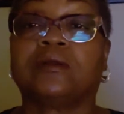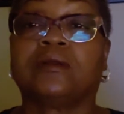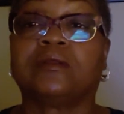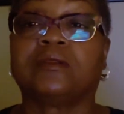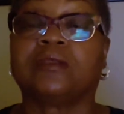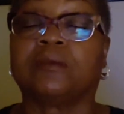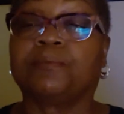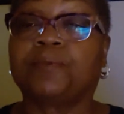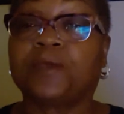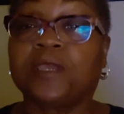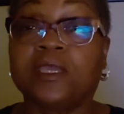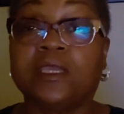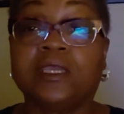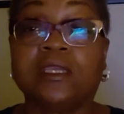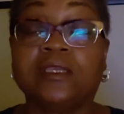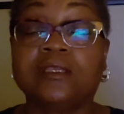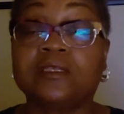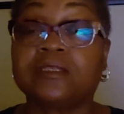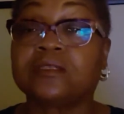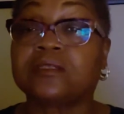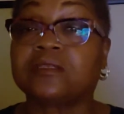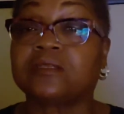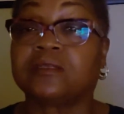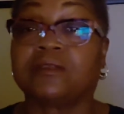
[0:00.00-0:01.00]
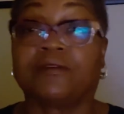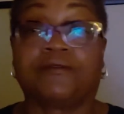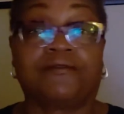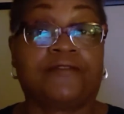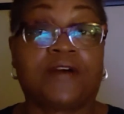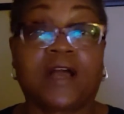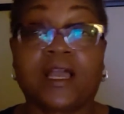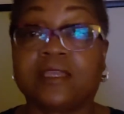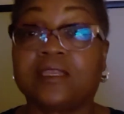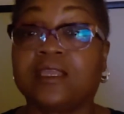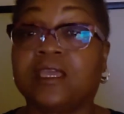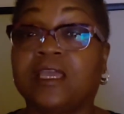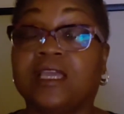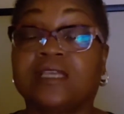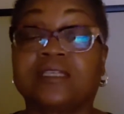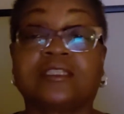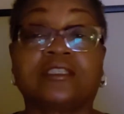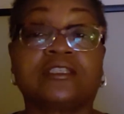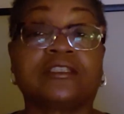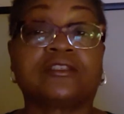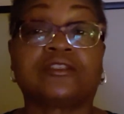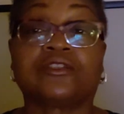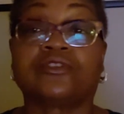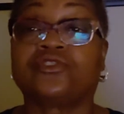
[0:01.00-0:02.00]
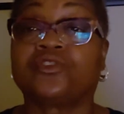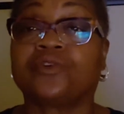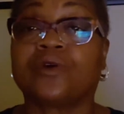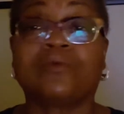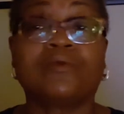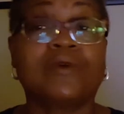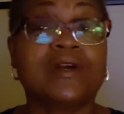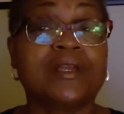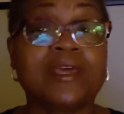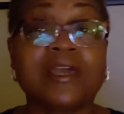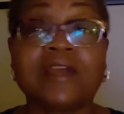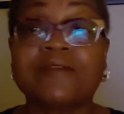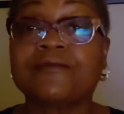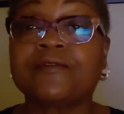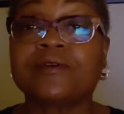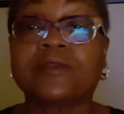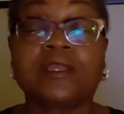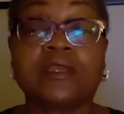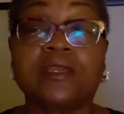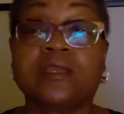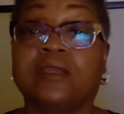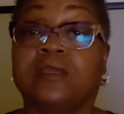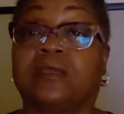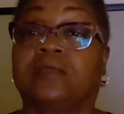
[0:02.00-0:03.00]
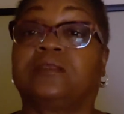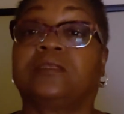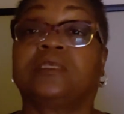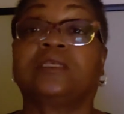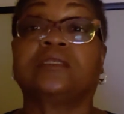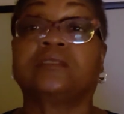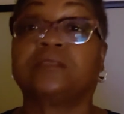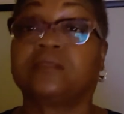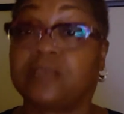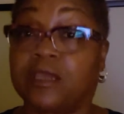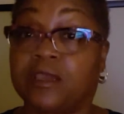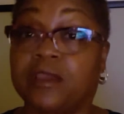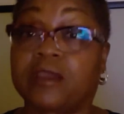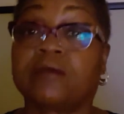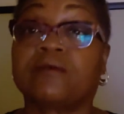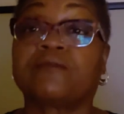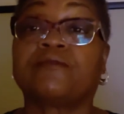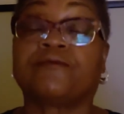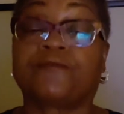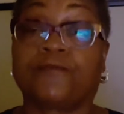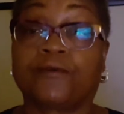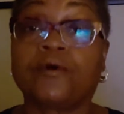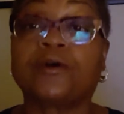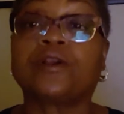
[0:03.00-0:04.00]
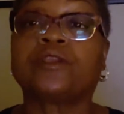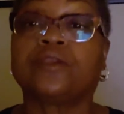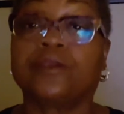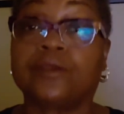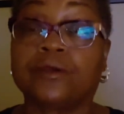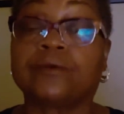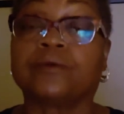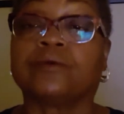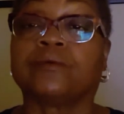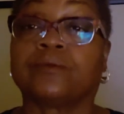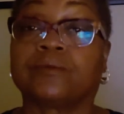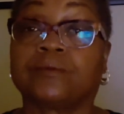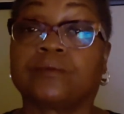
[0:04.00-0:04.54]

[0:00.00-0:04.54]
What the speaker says: The peace, the finances, the joy, whatever it is, it's there for you.